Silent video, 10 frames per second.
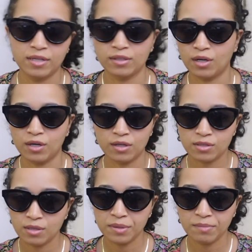hear cars
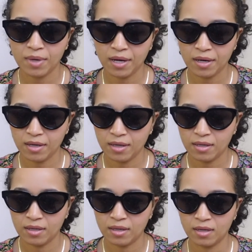going by.
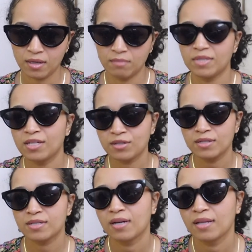Um, these are the
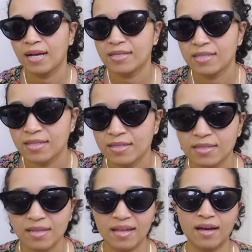
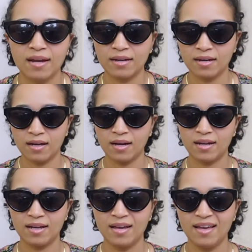sunglasses that I got.
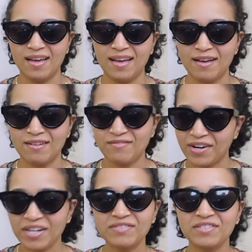
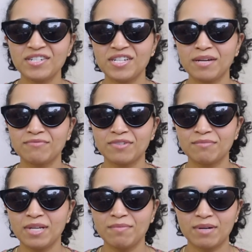Very different shape for
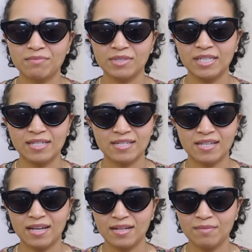me, but I'm really
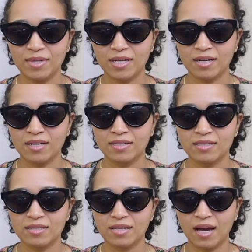excited
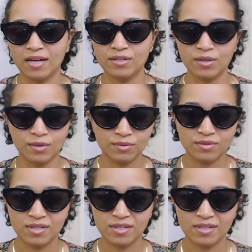because I
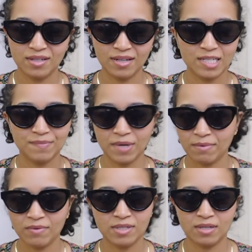don't
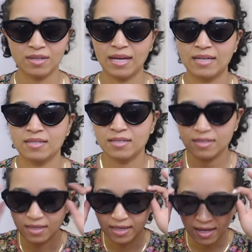experiment with
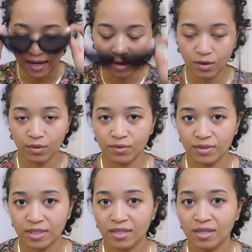sunglasses. Like I
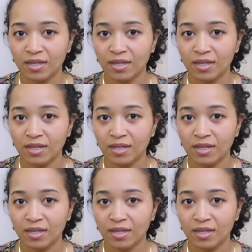own